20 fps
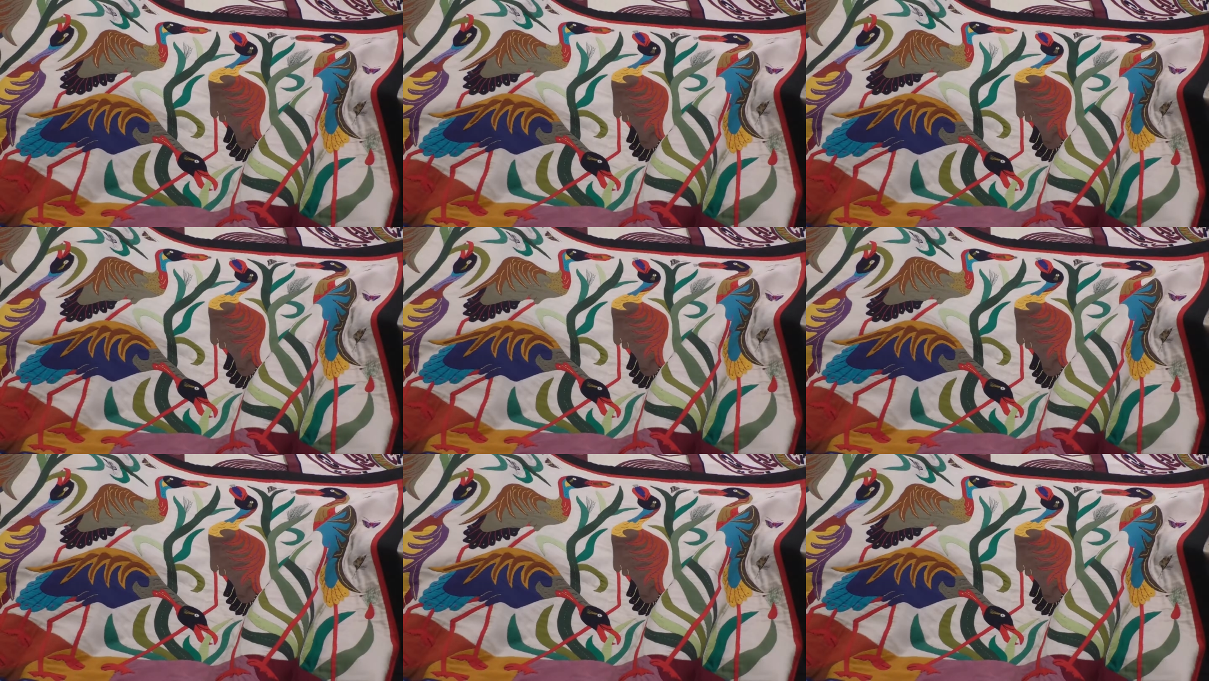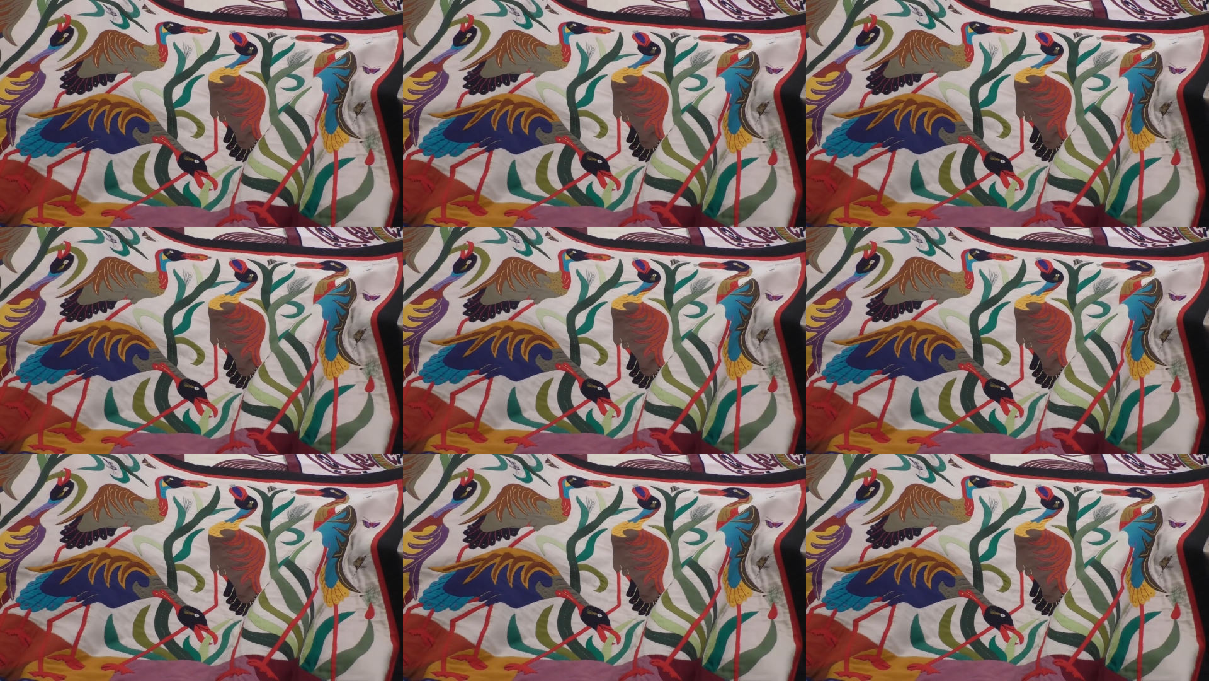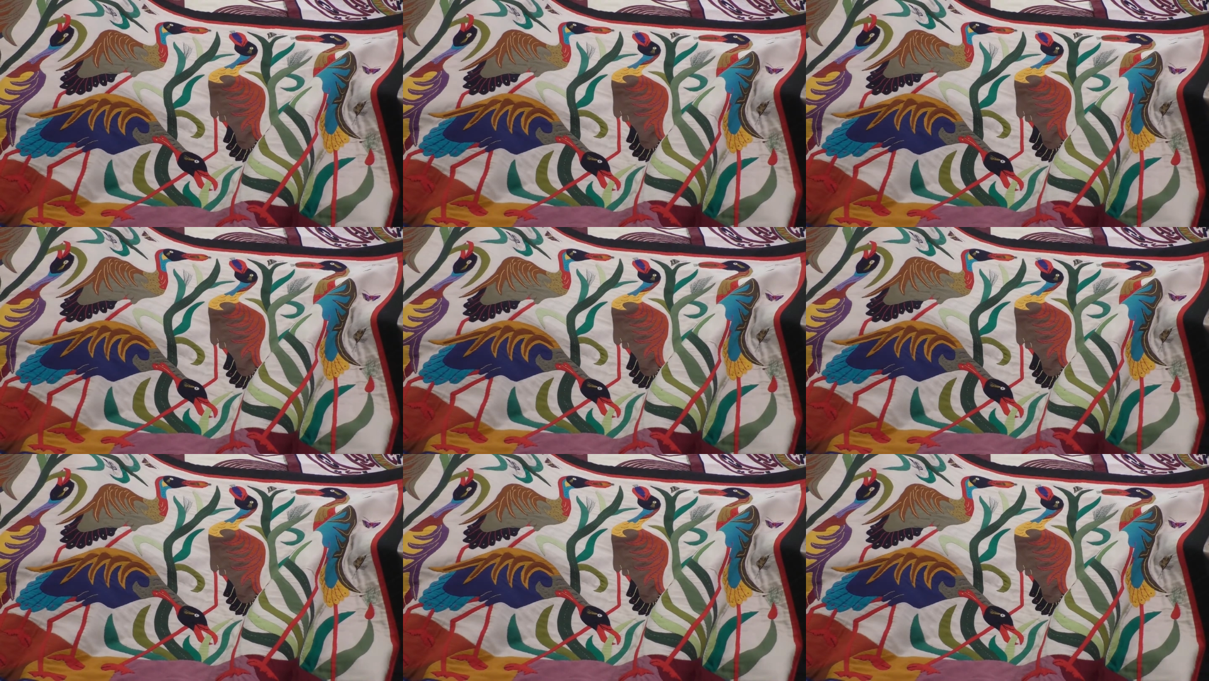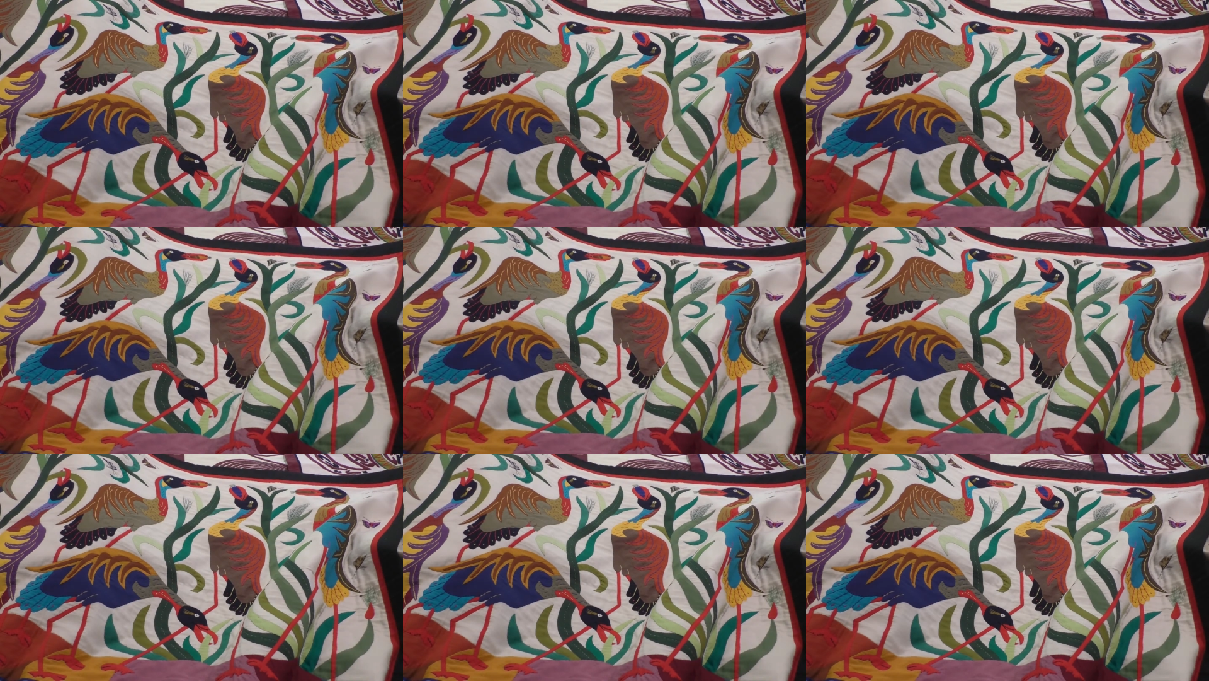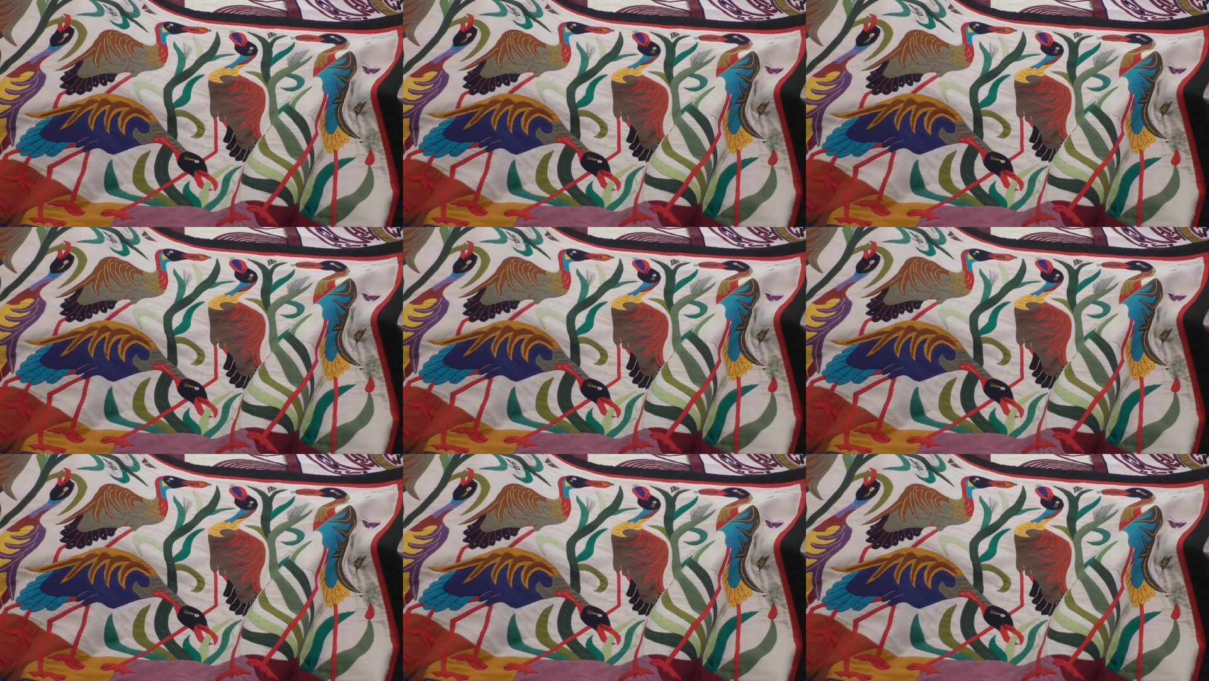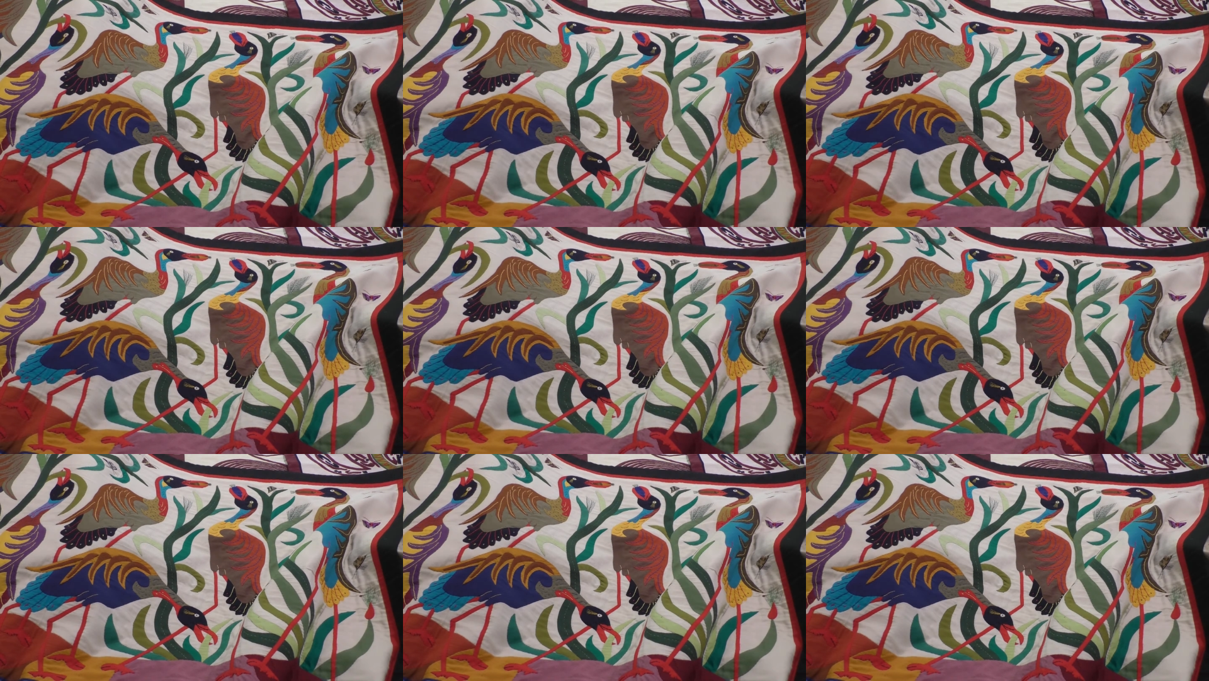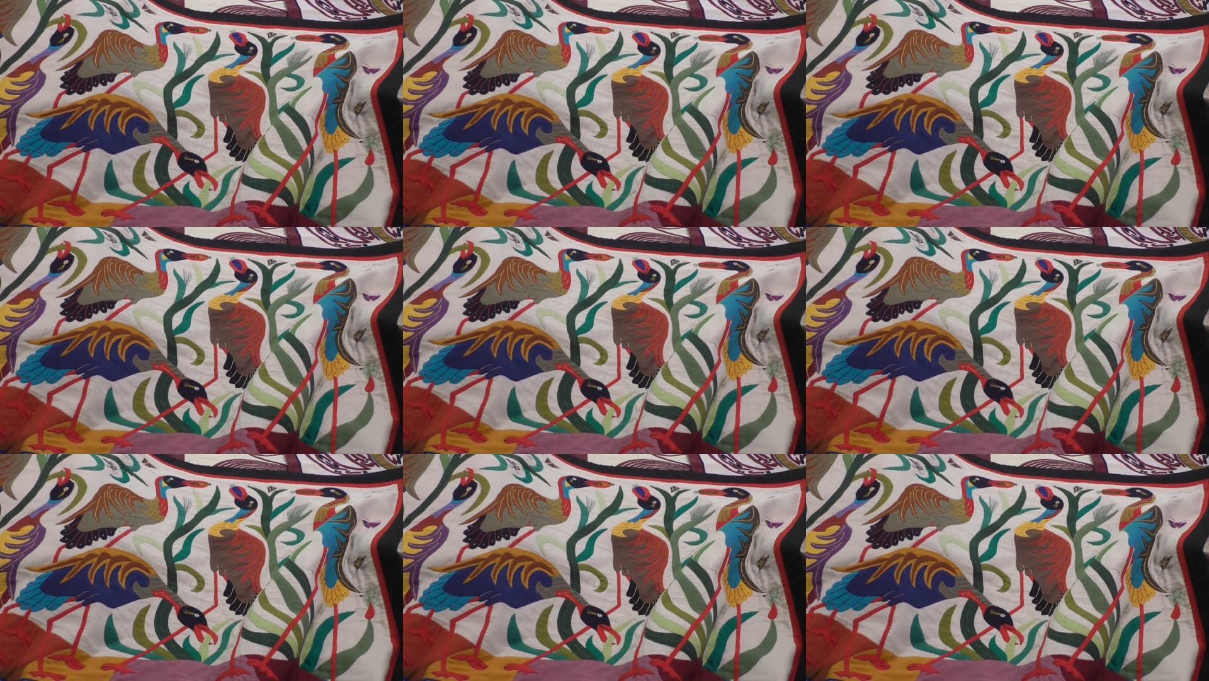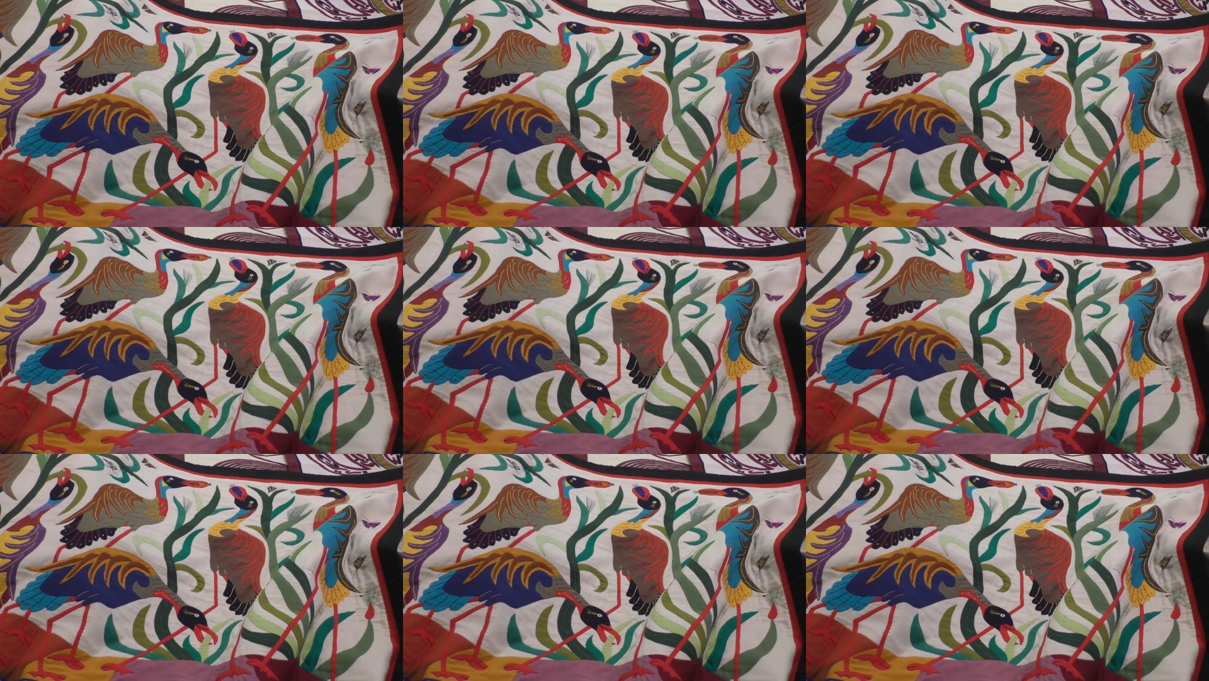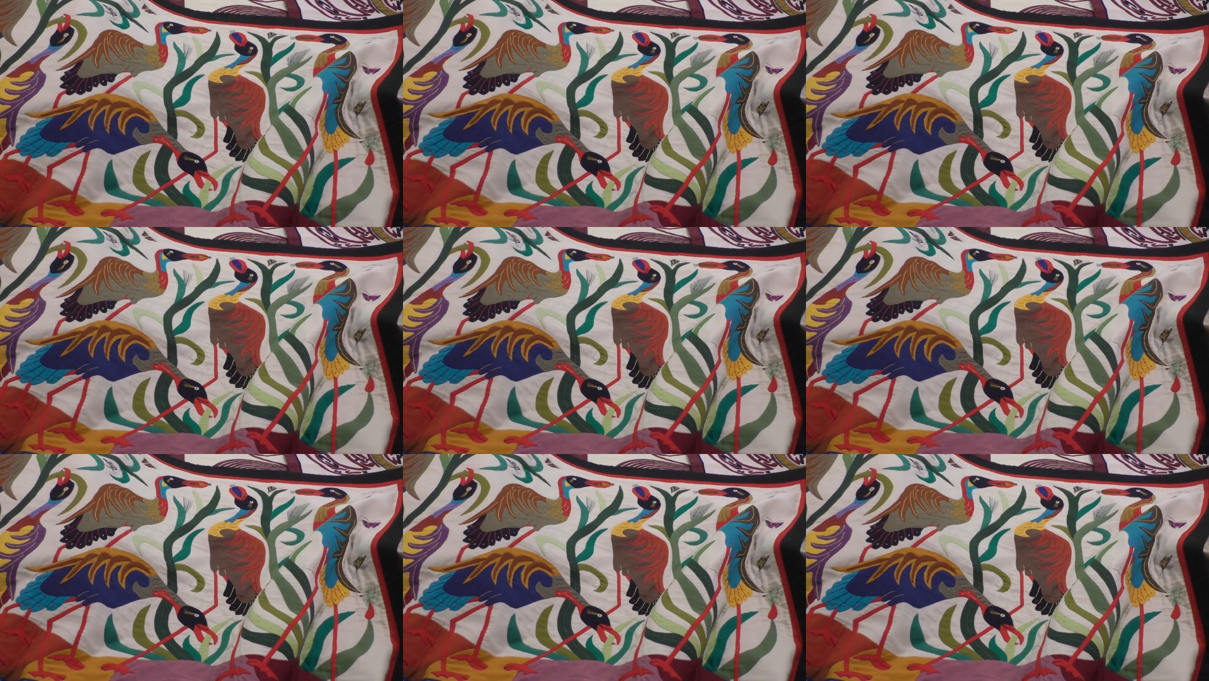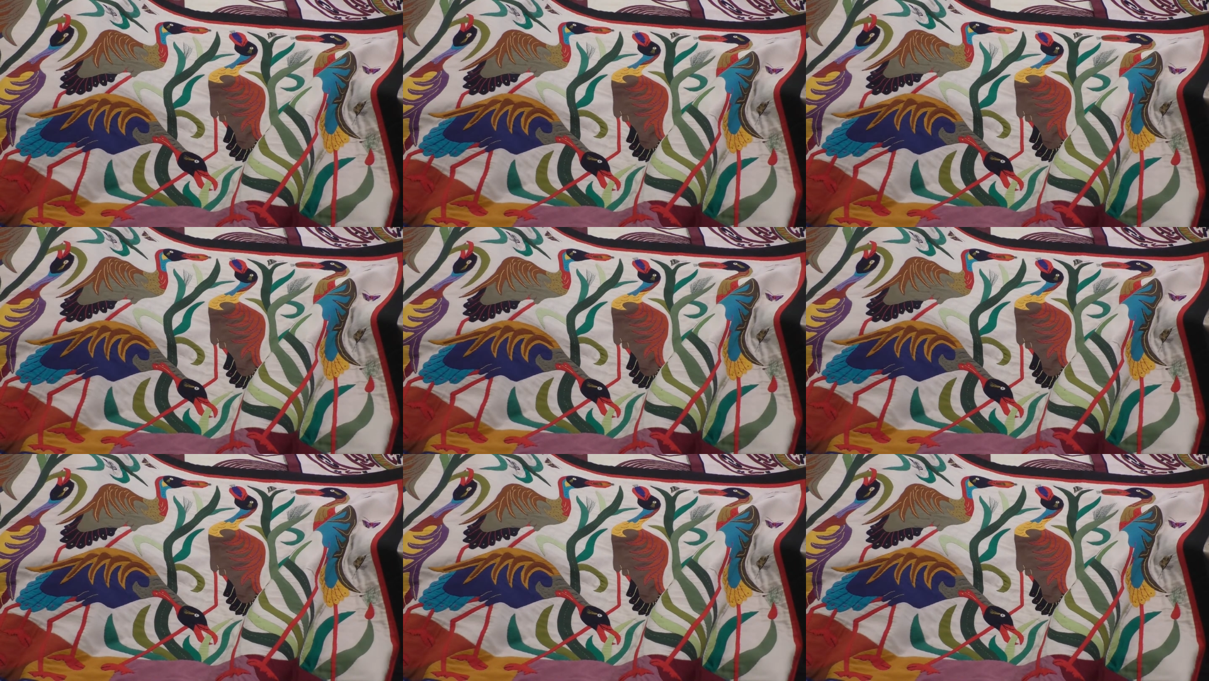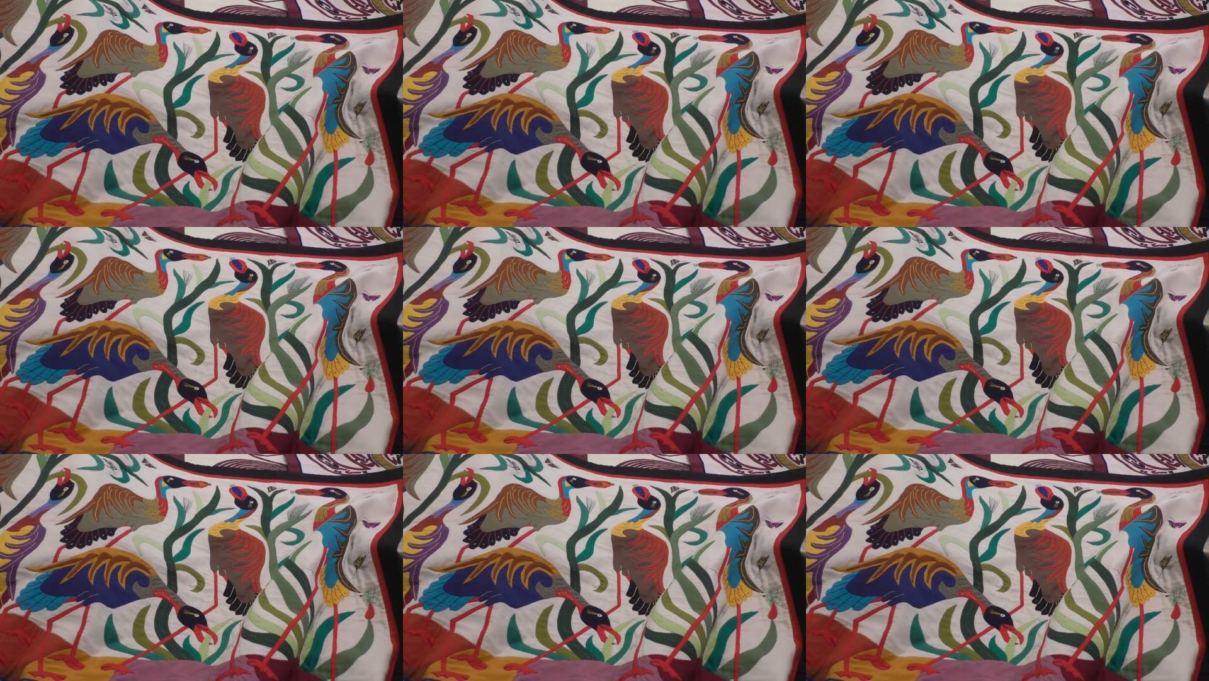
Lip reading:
Nobody's mouth can be seen.